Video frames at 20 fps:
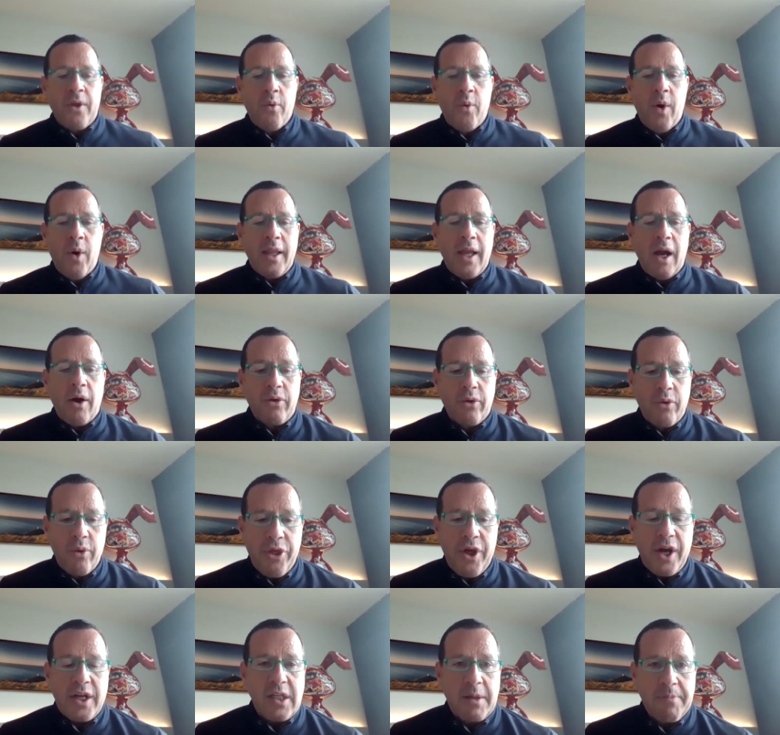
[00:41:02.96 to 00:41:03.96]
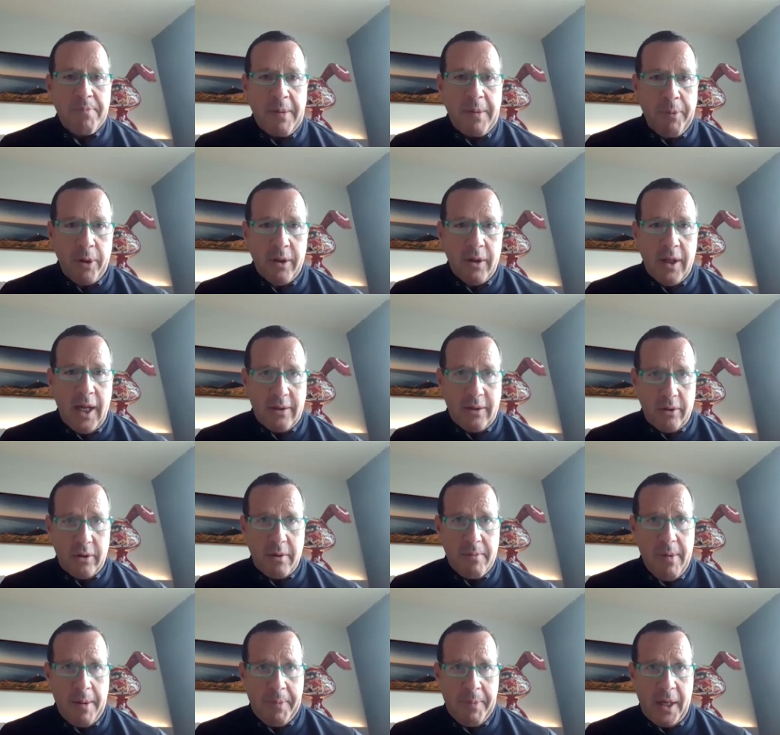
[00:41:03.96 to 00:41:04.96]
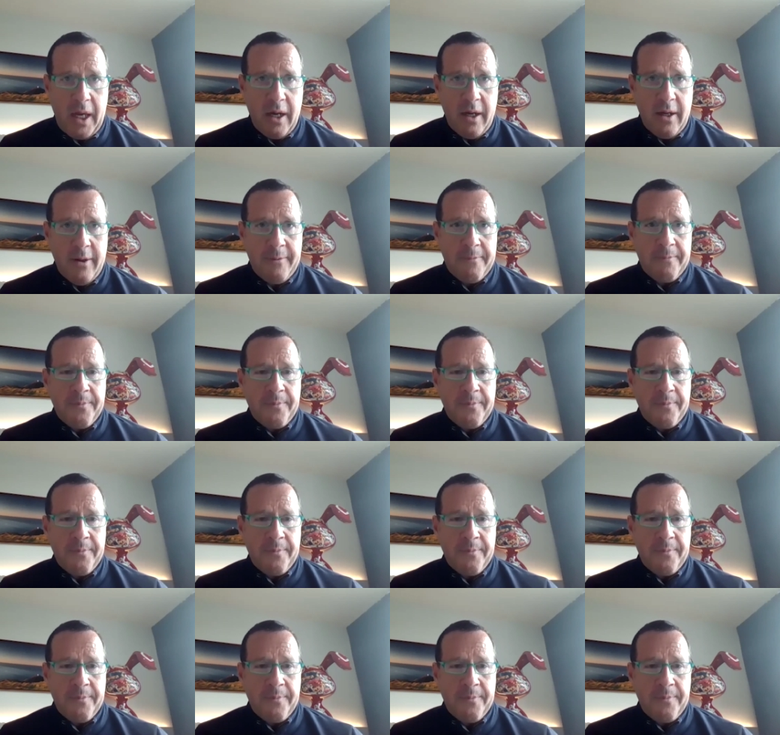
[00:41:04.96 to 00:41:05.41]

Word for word: we are now 2,000 people at Audemars Piguet,